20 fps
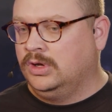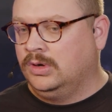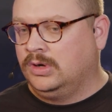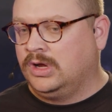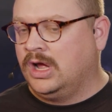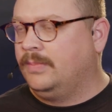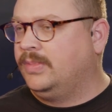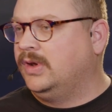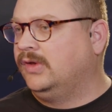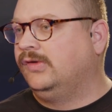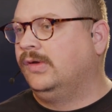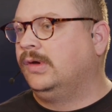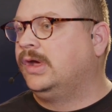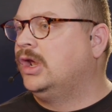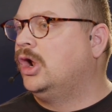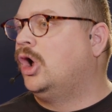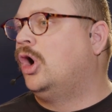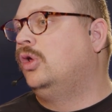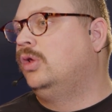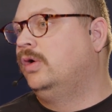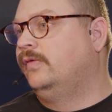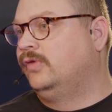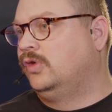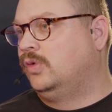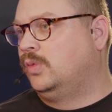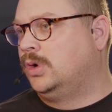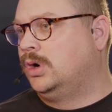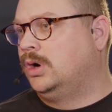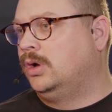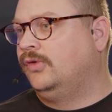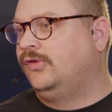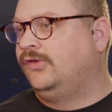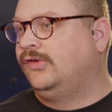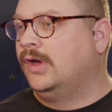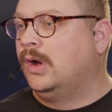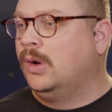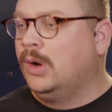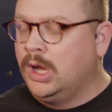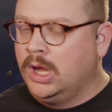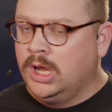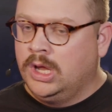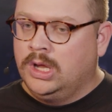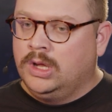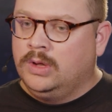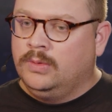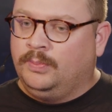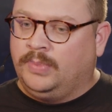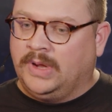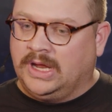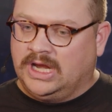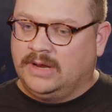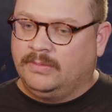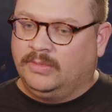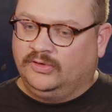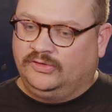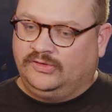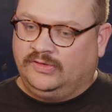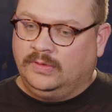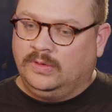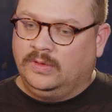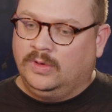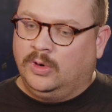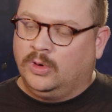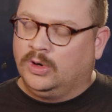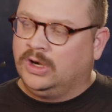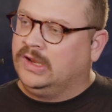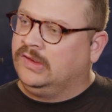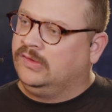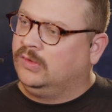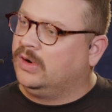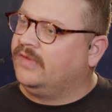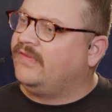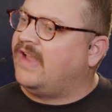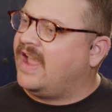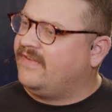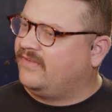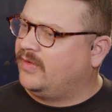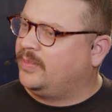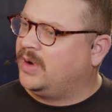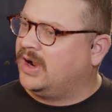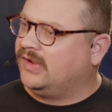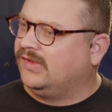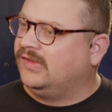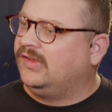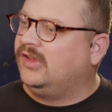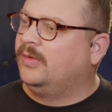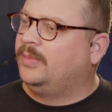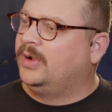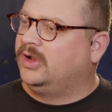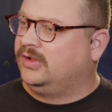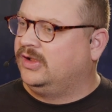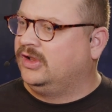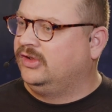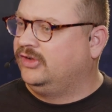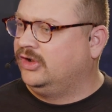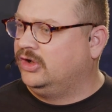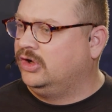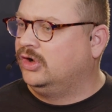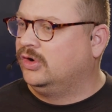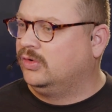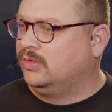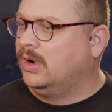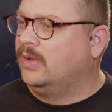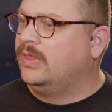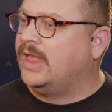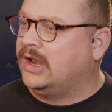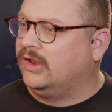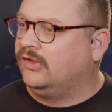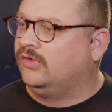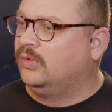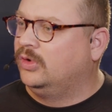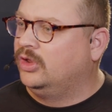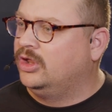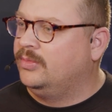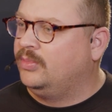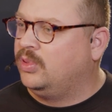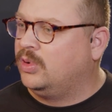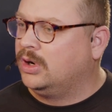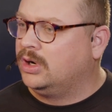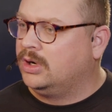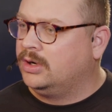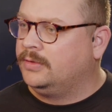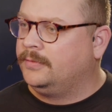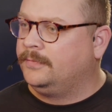companies located all over the world. So being able to already sort of have a presence here, but continue to grow that is really important.